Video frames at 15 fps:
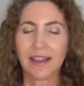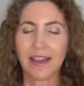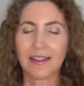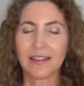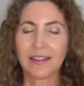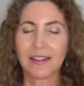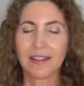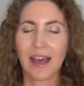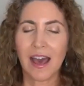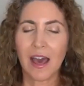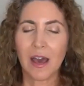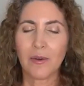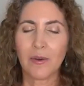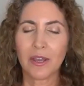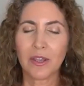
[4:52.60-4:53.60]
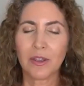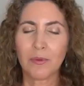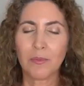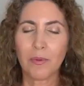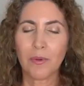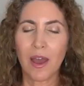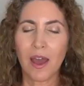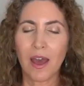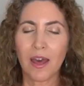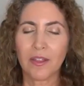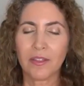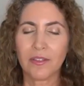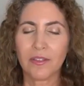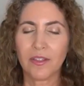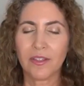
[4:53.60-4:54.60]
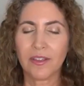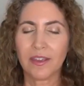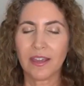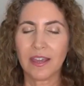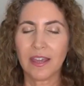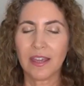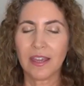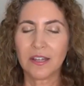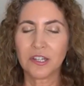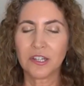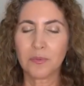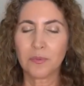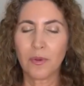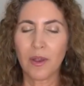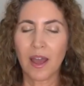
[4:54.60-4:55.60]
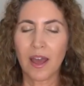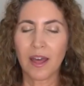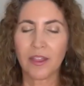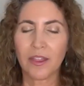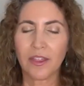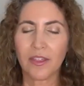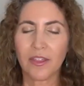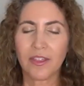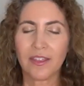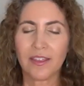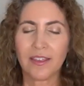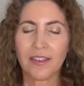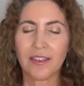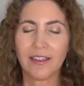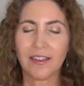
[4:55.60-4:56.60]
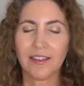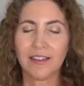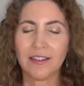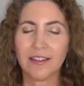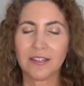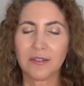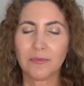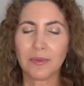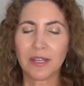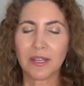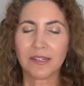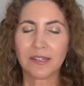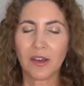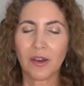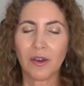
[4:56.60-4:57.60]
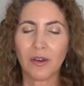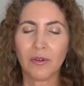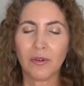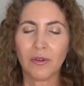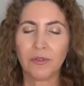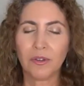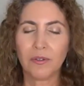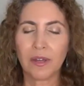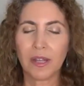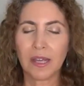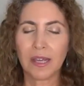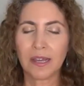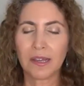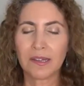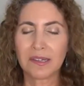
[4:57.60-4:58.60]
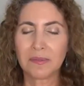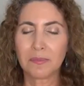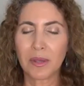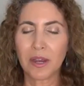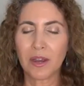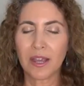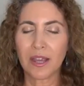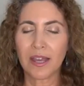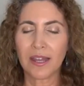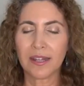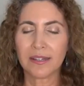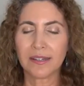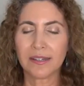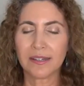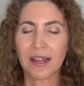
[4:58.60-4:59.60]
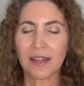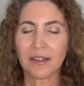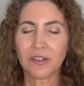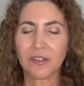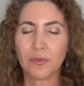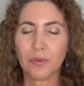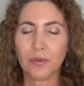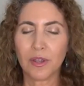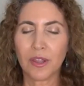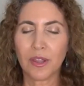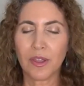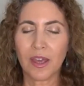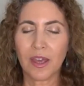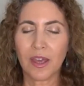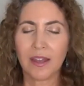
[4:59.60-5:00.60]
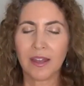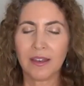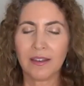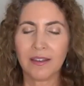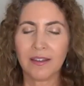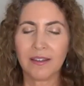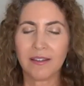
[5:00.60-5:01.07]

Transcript: and allowing your breath, each breath, to be its own unique experience as you breathe in